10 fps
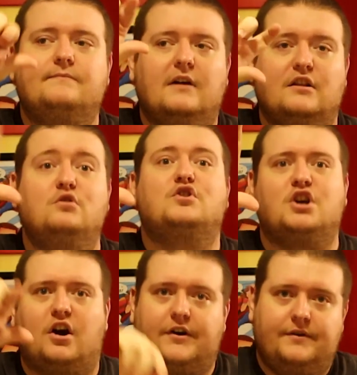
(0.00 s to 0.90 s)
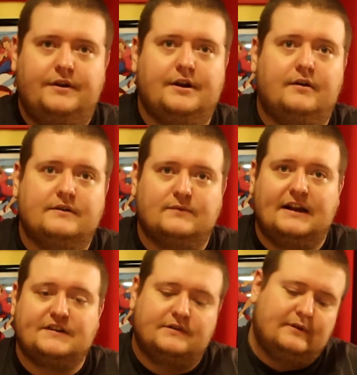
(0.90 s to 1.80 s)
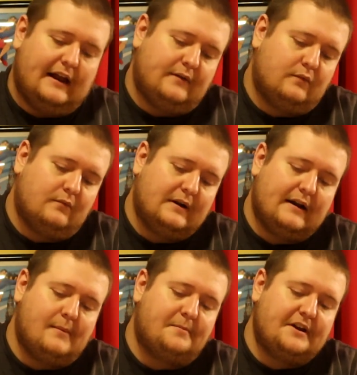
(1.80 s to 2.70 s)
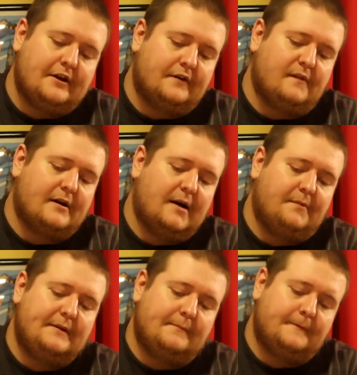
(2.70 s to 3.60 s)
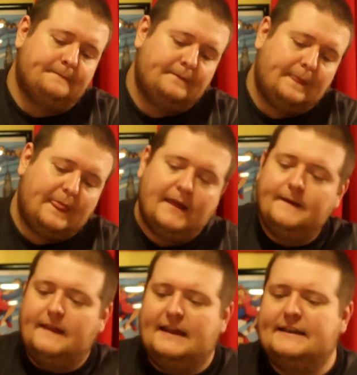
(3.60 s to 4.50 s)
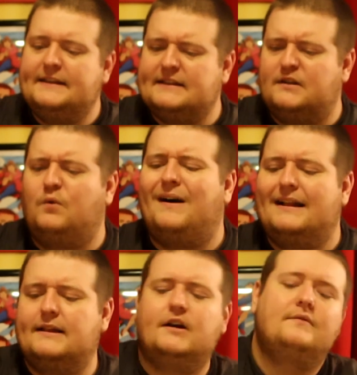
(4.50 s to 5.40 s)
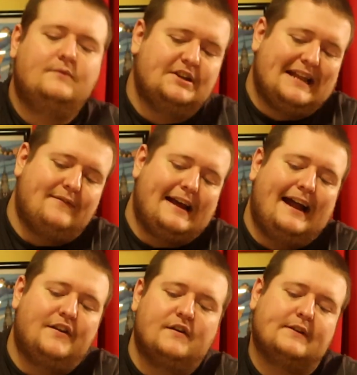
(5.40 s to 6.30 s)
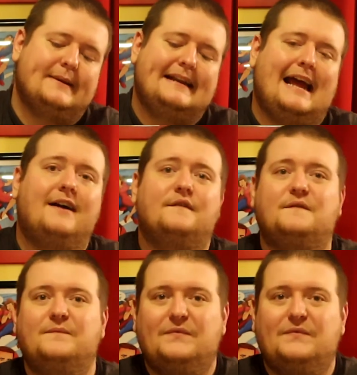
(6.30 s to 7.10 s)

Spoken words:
a loose card. You know, is what I remember hearing from a couple people. He did these a little while ago. We just haven't gotten to it because we didn't have